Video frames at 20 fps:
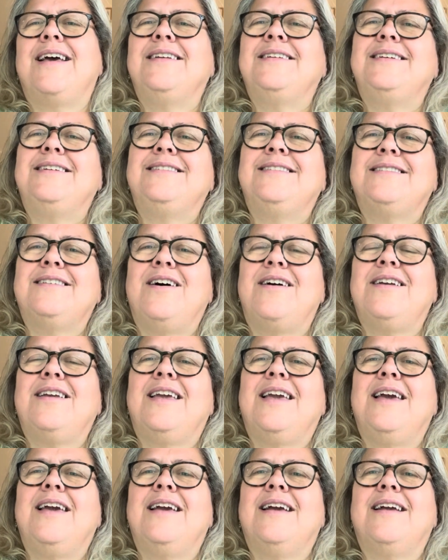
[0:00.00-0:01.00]
and his
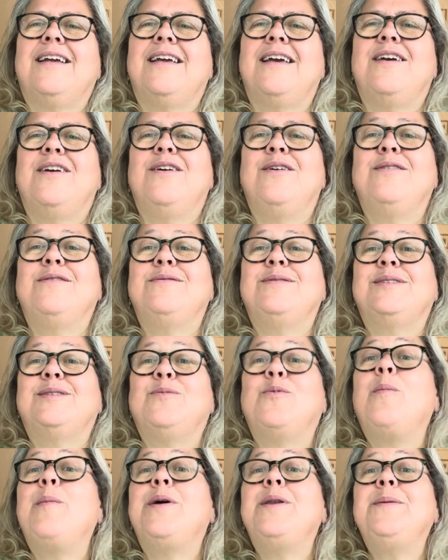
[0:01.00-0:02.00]
sidekick who is a
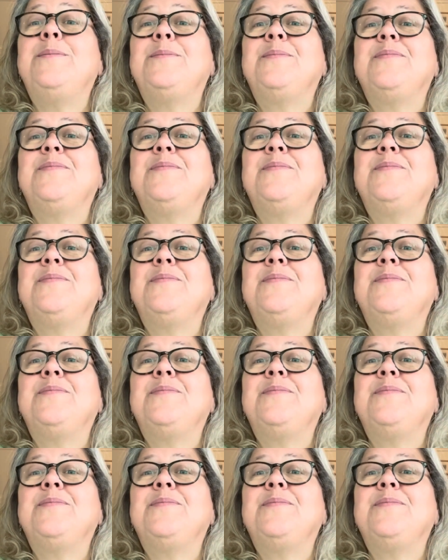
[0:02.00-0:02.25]
woman.